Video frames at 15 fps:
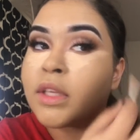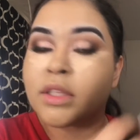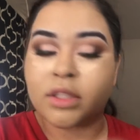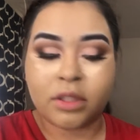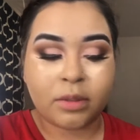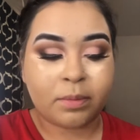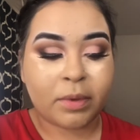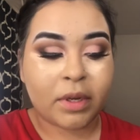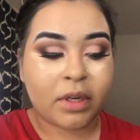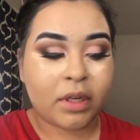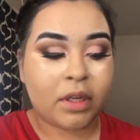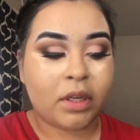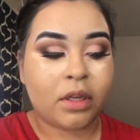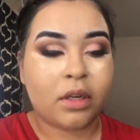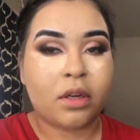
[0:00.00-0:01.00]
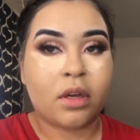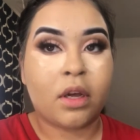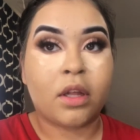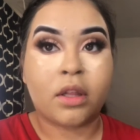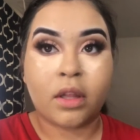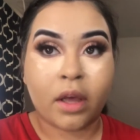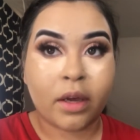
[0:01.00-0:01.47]
spending
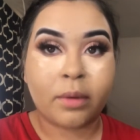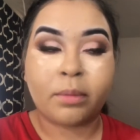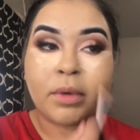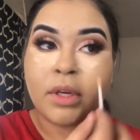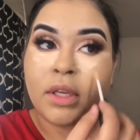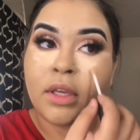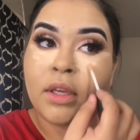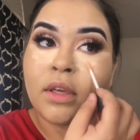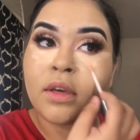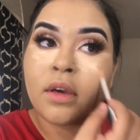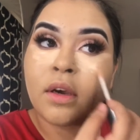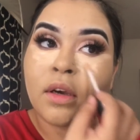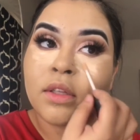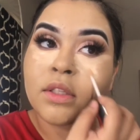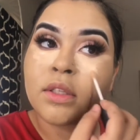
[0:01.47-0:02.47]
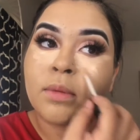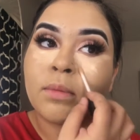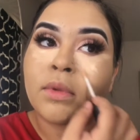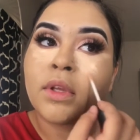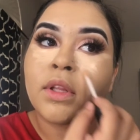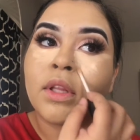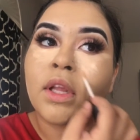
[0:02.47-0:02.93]
a lot of money on
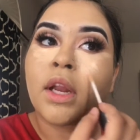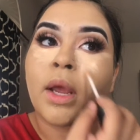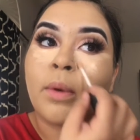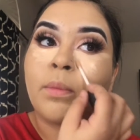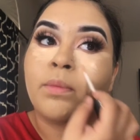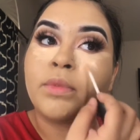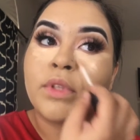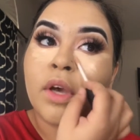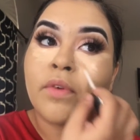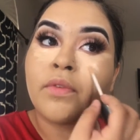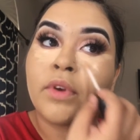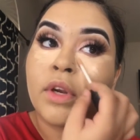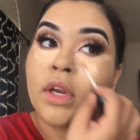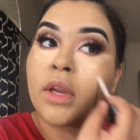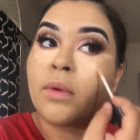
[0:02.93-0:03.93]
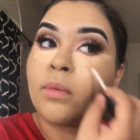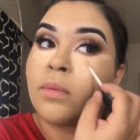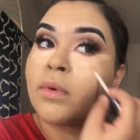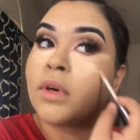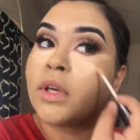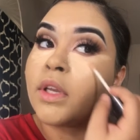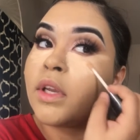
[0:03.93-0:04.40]
something, then I definitely
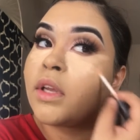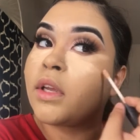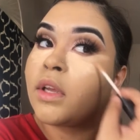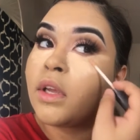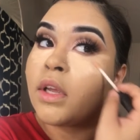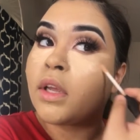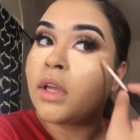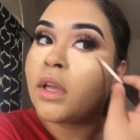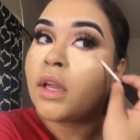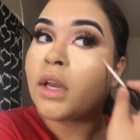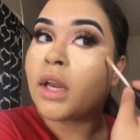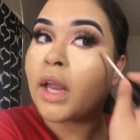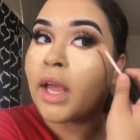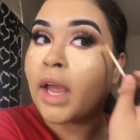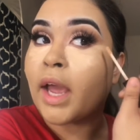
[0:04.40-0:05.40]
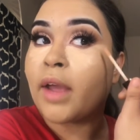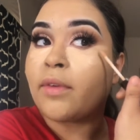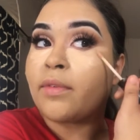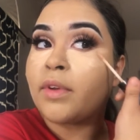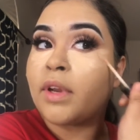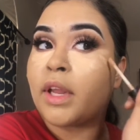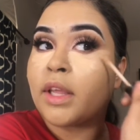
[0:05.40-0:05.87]
would. Like, I
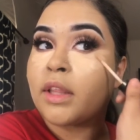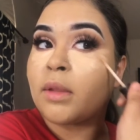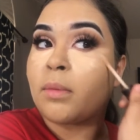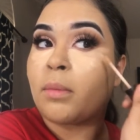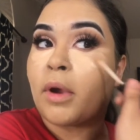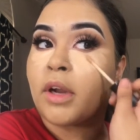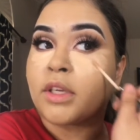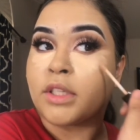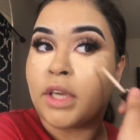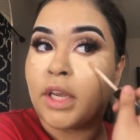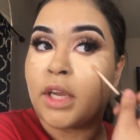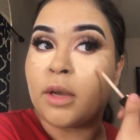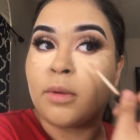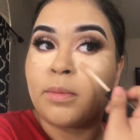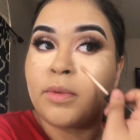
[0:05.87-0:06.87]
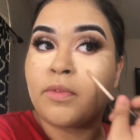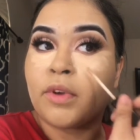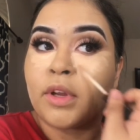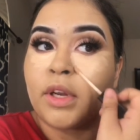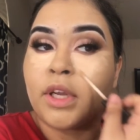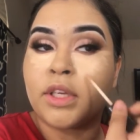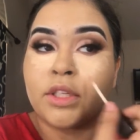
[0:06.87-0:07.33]
feel like the Marc Jacobs
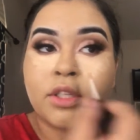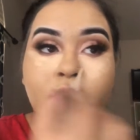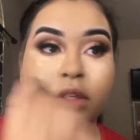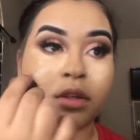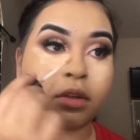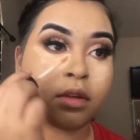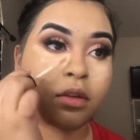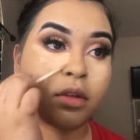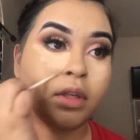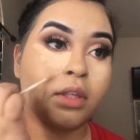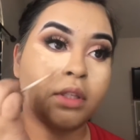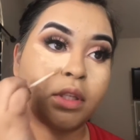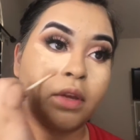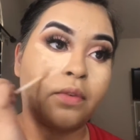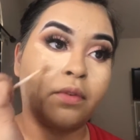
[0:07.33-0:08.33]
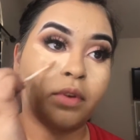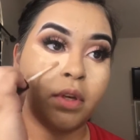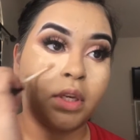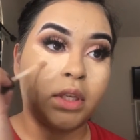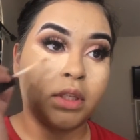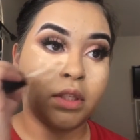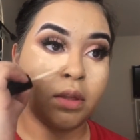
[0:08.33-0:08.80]
foundation is
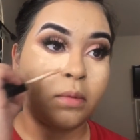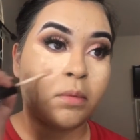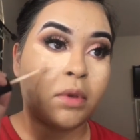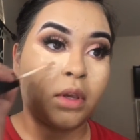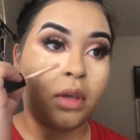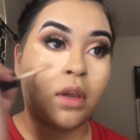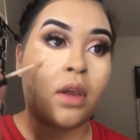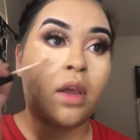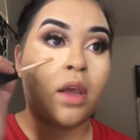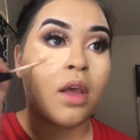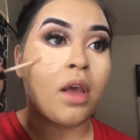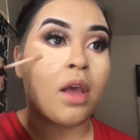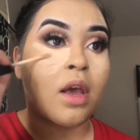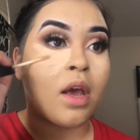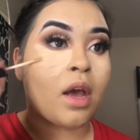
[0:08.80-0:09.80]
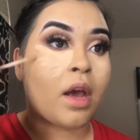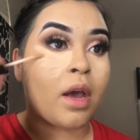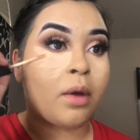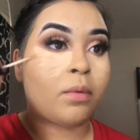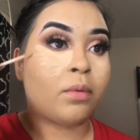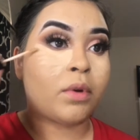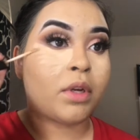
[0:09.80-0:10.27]
definitely something
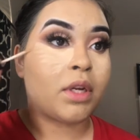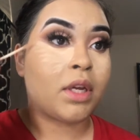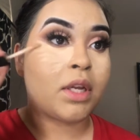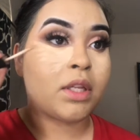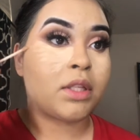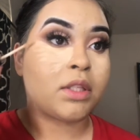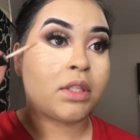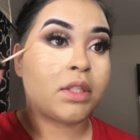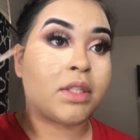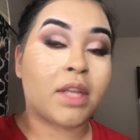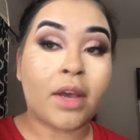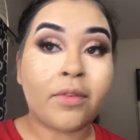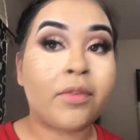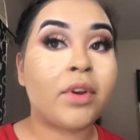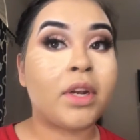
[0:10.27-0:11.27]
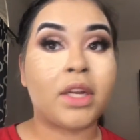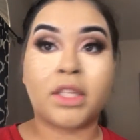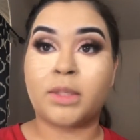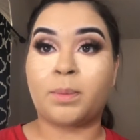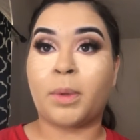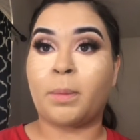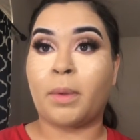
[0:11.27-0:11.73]
I would definitely
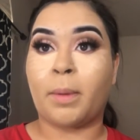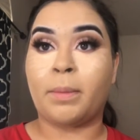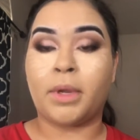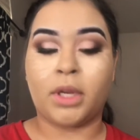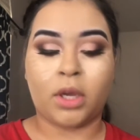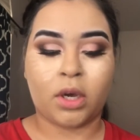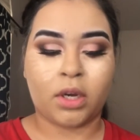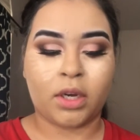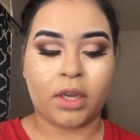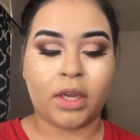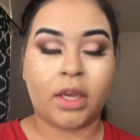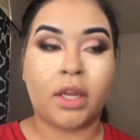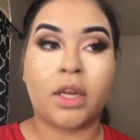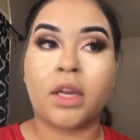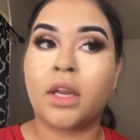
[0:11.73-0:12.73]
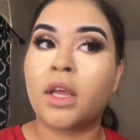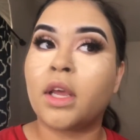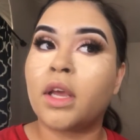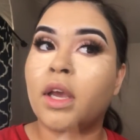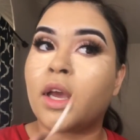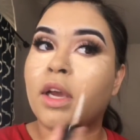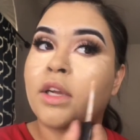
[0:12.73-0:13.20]
spend my money on again.
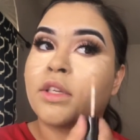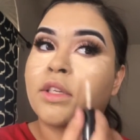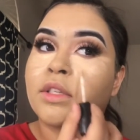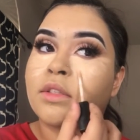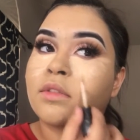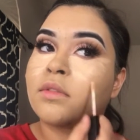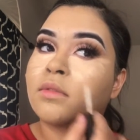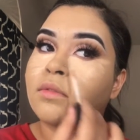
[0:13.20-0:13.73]
I just